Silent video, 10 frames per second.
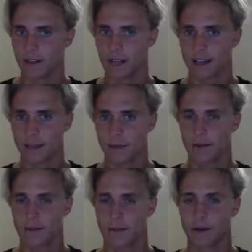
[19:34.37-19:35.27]
like that
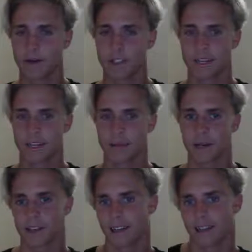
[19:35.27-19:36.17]
one poem was talking about,
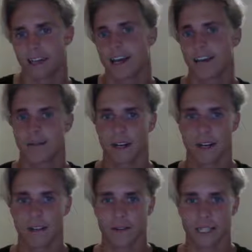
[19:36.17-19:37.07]
then that's like
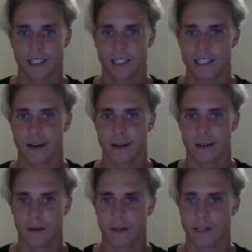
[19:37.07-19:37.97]
whatever, we can dress however
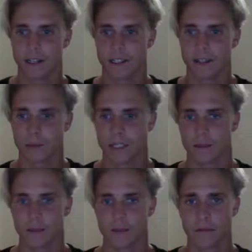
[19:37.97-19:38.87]
we want and super
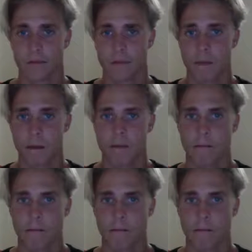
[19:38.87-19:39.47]
simple, maybe.